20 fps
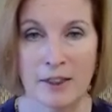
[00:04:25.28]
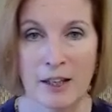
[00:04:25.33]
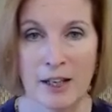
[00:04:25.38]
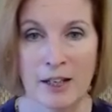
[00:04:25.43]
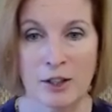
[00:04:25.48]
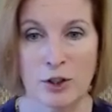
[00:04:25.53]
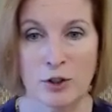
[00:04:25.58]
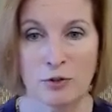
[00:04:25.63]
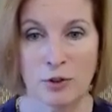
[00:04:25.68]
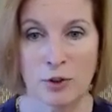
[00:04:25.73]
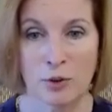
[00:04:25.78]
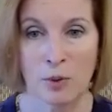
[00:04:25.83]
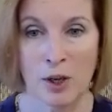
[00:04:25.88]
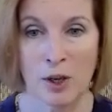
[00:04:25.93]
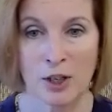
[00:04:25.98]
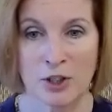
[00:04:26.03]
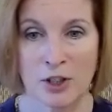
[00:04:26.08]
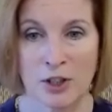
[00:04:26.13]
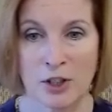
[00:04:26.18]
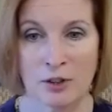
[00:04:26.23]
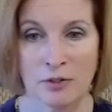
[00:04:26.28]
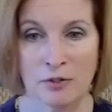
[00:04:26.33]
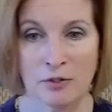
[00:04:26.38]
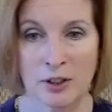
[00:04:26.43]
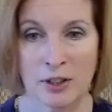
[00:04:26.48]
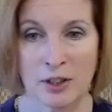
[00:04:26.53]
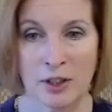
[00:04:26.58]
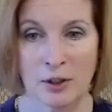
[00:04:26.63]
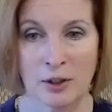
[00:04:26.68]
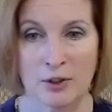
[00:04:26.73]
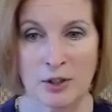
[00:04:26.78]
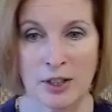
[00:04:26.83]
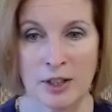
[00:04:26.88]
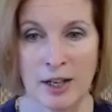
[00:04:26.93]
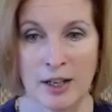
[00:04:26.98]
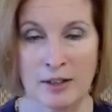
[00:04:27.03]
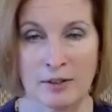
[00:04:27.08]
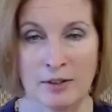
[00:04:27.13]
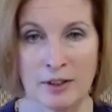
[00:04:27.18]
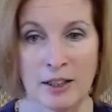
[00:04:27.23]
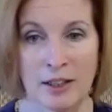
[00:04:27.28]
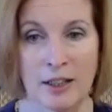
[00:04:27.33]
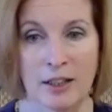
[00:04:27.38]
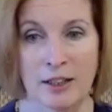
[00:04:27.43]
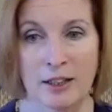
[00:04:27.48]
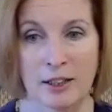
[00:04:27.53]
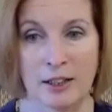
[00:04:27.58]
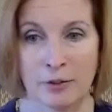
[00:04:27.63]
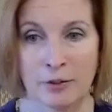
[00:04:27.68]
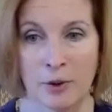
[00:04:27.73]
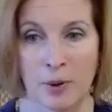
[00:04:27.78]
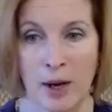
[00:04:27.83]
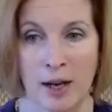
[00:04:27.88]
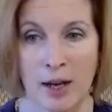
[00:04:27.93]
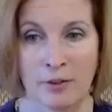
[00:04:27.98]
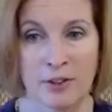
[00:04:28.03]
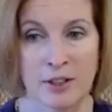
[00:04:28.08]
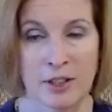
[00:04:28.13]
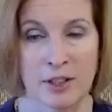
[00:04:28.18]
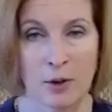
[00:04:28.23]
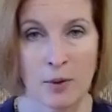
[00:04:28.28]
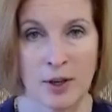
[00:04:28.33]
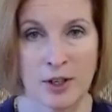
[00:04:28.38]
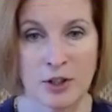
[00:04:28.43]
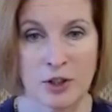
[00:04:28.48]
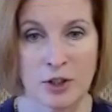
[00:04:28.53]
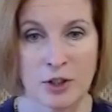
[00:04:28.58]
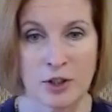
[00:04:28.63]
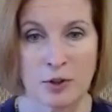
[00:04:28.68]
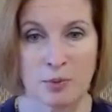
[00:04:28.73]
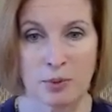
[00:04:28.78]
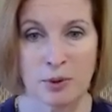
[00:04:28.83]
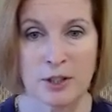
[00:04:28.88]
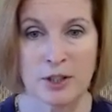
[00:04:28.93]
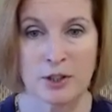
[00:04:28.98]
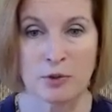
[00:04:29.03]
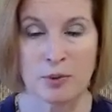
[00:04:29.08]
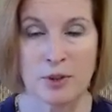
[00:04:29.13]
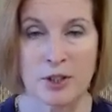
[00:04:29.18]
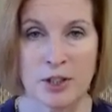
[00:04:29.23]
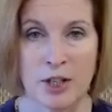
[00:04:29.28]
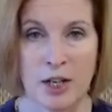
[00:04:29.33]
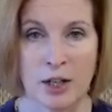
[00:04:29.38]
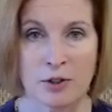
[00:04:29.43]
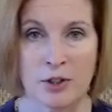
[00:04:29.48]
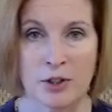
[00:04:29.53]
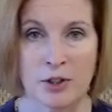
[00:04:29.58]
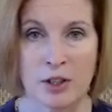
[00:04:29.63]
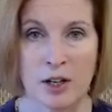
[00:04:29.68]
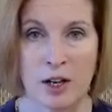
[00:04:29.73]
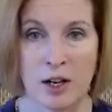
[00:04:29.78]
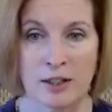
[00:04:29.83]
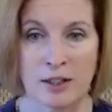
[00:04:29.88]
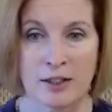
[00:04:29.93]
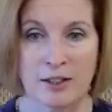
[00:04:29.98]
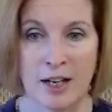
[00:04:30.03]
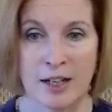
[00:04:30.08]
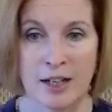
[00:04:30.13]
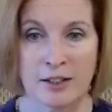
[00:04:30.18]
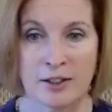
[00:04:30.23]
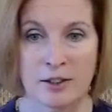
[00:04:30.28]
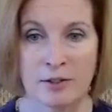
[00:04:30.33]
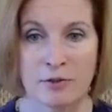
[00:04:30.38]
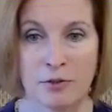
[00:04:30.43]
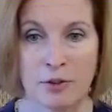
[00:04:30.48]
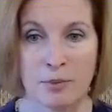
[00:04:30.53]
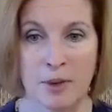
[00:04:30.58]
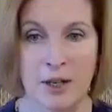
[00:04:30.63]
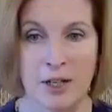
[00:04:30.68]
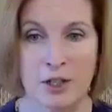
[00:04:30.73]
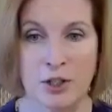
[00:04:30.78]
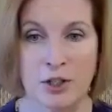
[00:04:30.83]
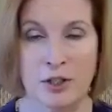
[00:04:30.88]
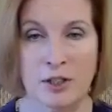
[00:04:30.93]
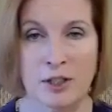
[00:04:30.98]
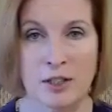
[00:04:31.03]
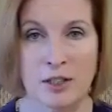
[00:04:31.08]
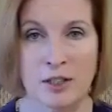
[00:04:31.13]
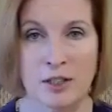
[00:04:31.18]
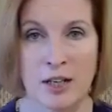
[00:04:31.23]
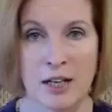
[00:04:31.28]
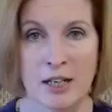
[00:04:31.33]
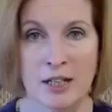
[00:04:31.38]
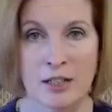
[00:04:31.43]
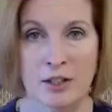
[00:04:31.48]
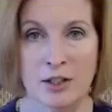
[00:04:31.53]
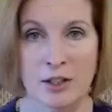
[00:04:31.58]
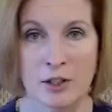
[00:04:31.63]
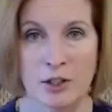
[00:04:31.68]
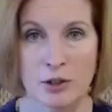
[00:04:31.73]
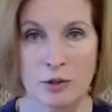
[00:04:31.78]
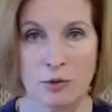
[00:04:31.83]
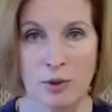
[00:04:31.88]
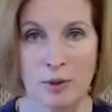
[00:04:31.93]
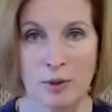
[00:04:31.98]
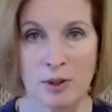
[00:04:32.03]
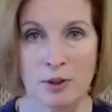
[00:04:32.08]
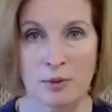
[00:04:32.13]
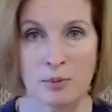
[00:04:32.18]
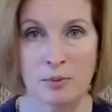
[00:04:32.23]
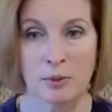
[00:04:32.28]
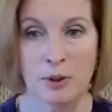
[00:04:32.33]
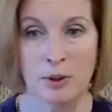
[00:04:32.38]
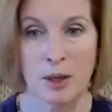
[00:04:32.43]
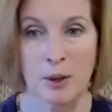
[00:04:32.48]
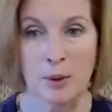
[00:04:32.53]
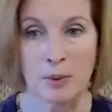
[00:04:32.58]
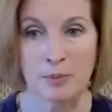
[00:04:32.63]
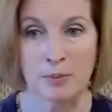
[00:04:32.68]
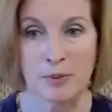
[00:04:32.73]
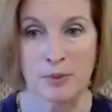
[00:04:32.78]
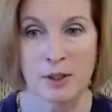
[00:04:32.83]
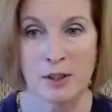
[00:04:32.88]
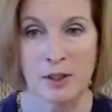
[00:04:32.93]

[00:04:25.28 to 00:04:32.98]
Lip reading: Thank you for watching our video today. If you have any questions, please reach out to the contact information contained in the description below.